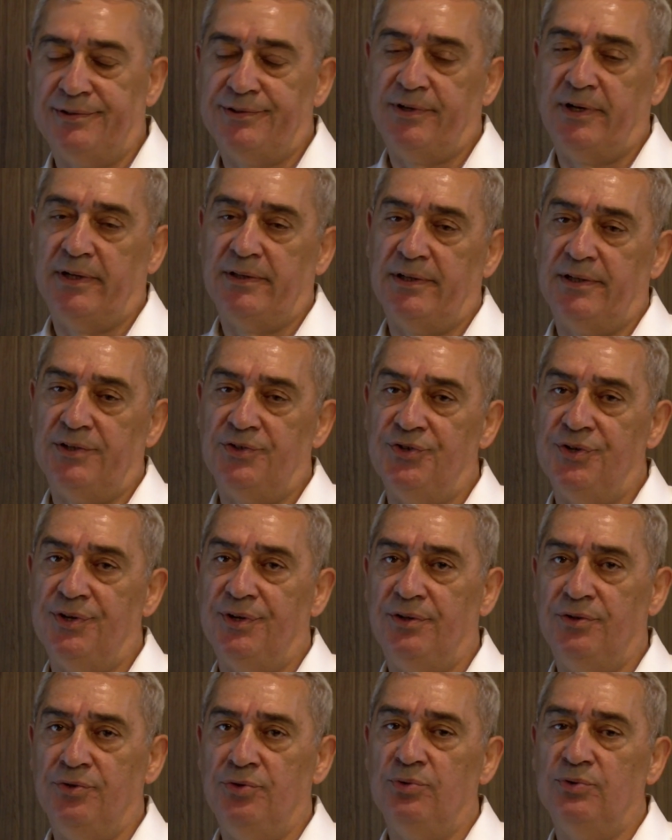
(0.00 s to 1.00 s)

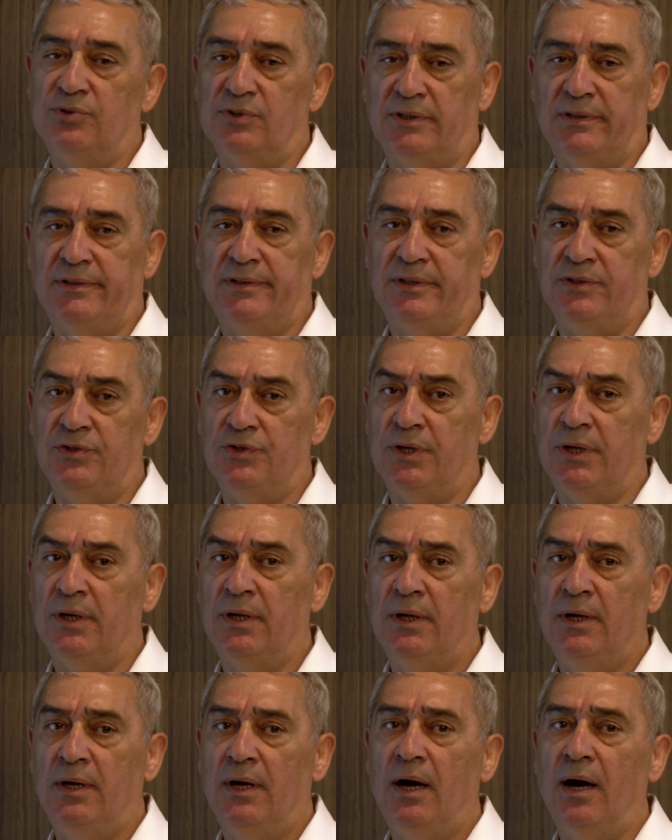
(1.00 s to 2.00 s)
strategy, a new strategy,
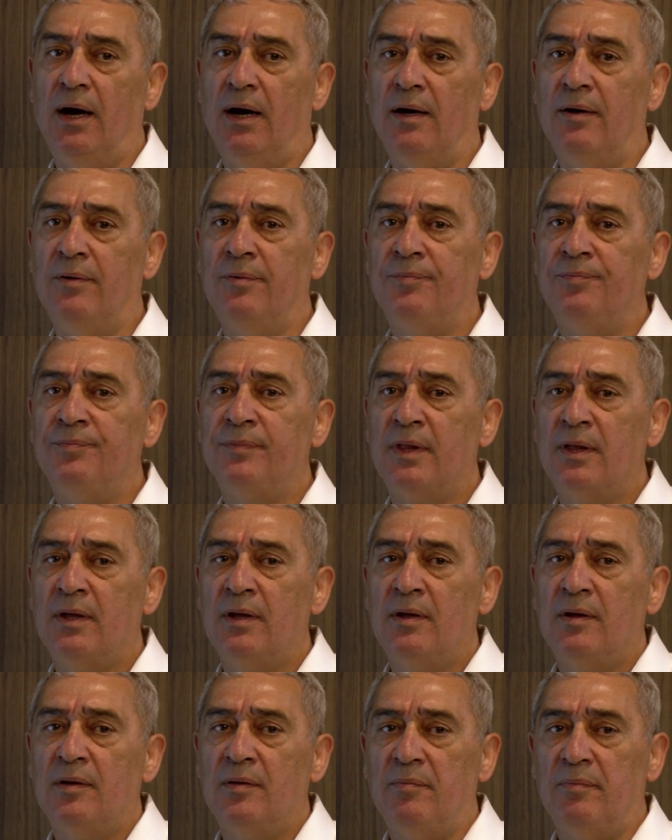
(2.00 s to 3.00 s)

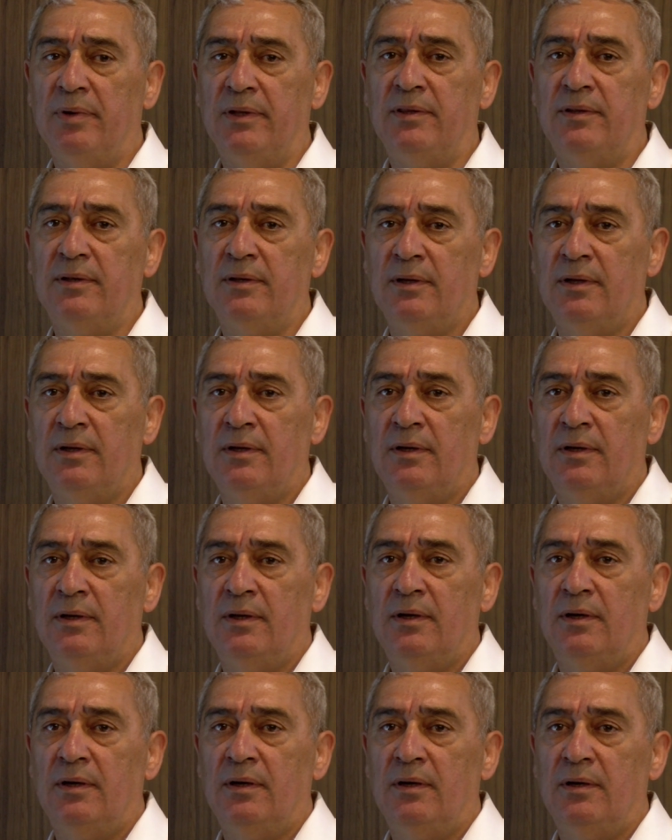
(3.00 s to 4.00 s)
but
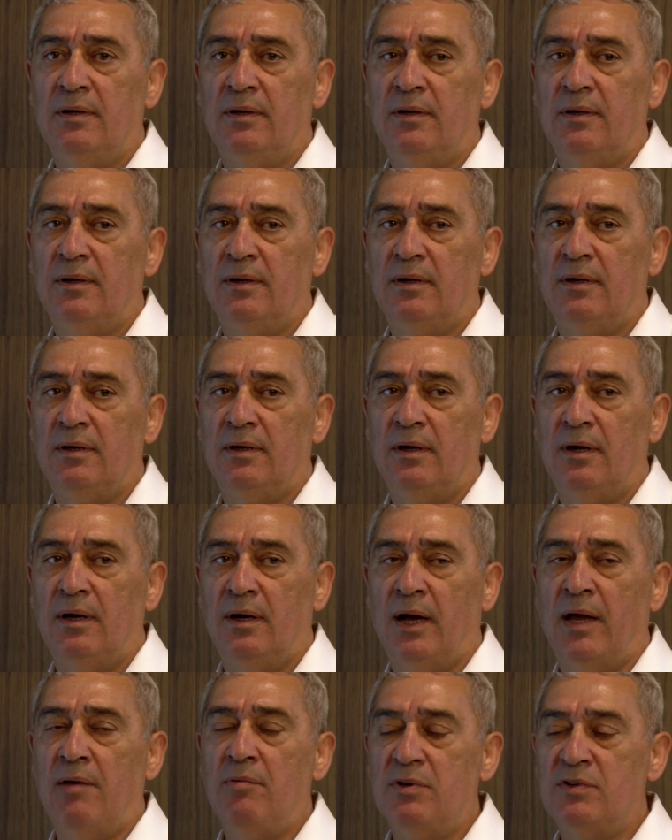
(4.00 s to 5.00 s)

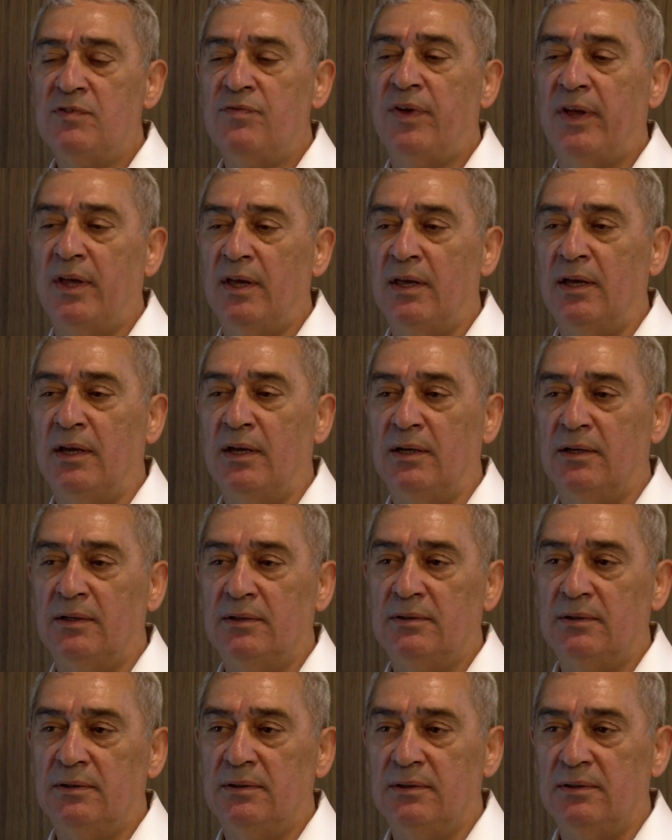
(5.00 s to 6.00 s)
I was
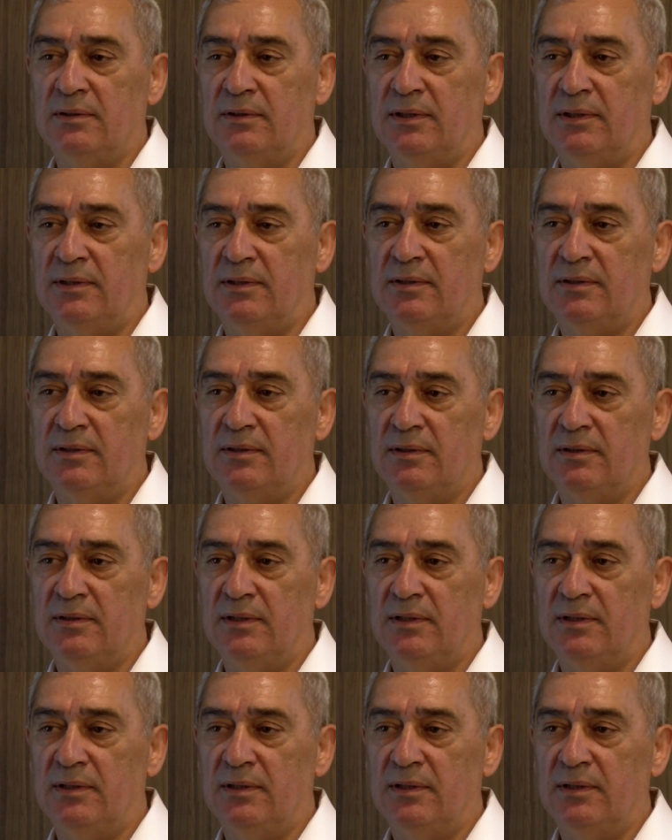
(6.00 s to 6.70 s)
thinking that